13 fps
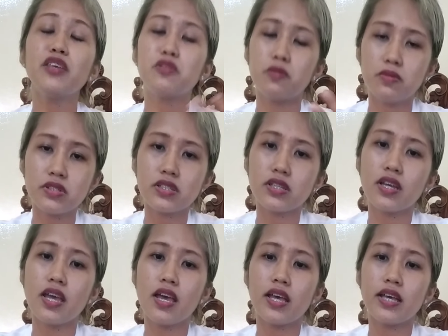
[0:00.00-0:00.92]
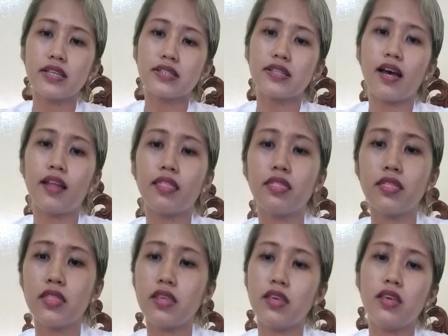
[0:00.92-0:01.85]
use, is that
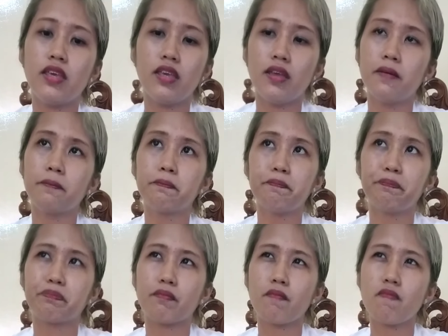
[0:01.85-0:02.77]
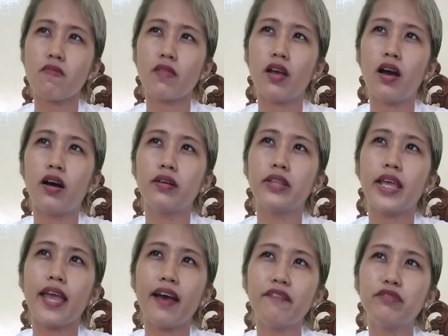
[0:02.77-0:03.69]
they
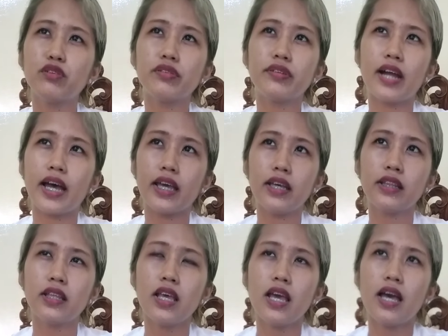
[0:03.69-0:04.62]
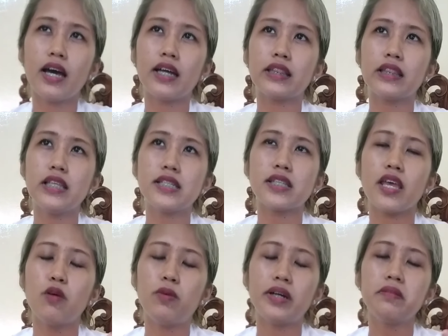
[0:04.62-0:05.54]
have to write at least
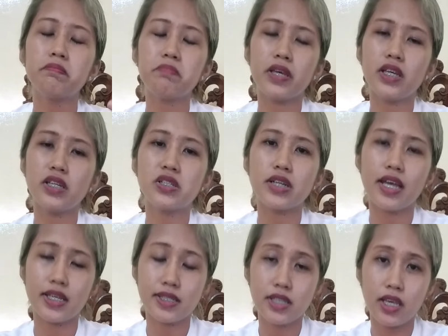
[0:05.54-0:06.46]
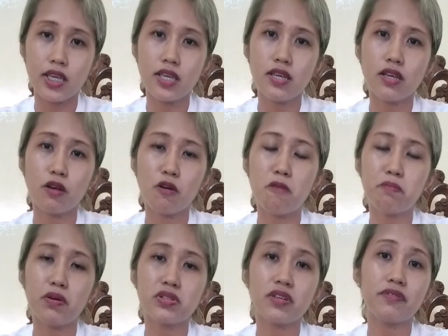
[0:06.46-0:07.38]
a one-page essay
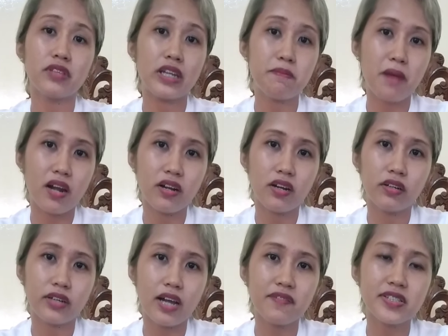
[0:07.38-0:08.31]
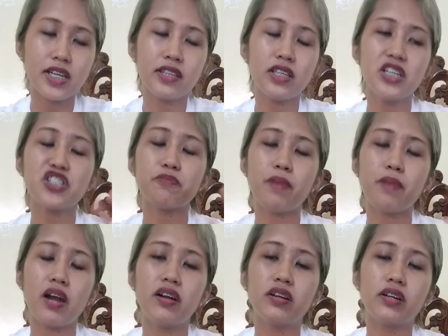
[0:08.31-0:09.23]
composed of 3 paragraphs, and each
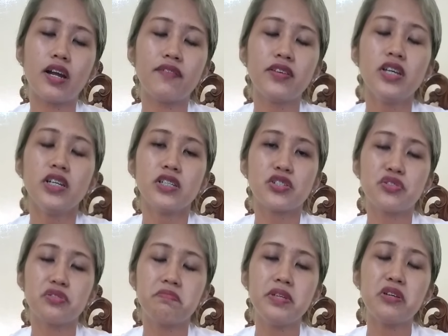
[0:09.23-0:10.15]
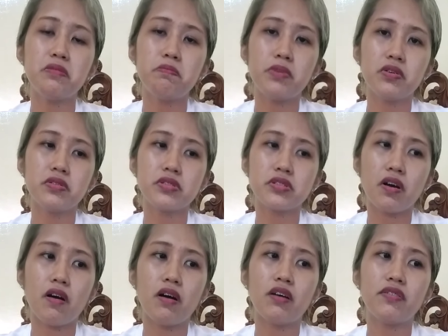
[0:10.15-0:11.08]
paragraph should be composed
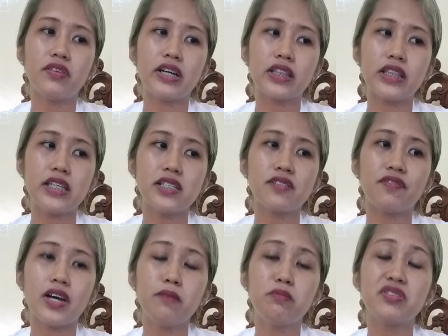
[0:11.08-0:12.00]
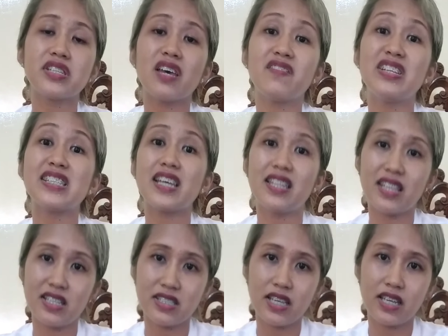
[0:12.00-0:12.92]
of at least 5 to 7
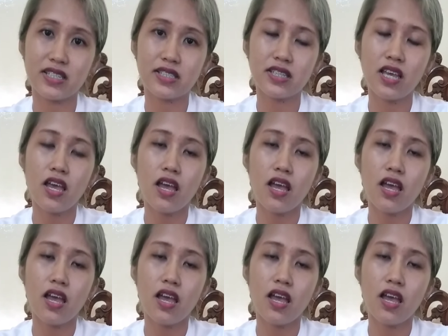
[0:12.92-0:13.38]
sentences.